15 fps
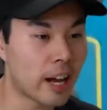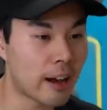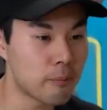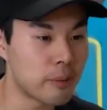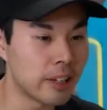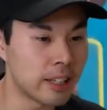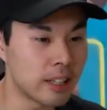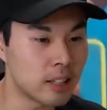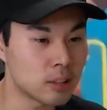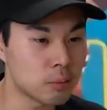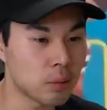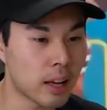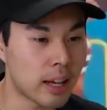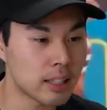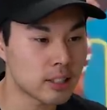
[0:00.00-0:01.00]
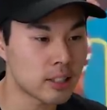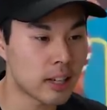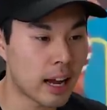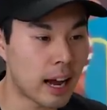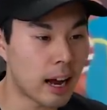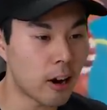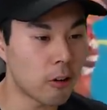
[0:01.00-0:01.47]
Japanese blaster?
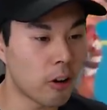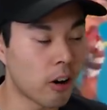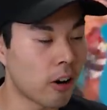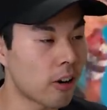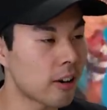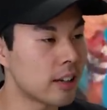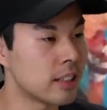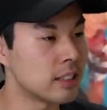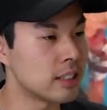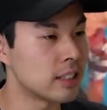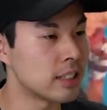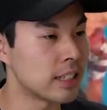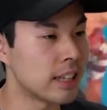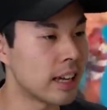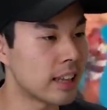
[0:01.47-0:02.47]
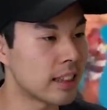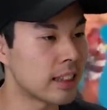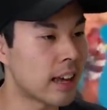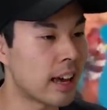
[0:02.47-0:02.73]
How hard is it to get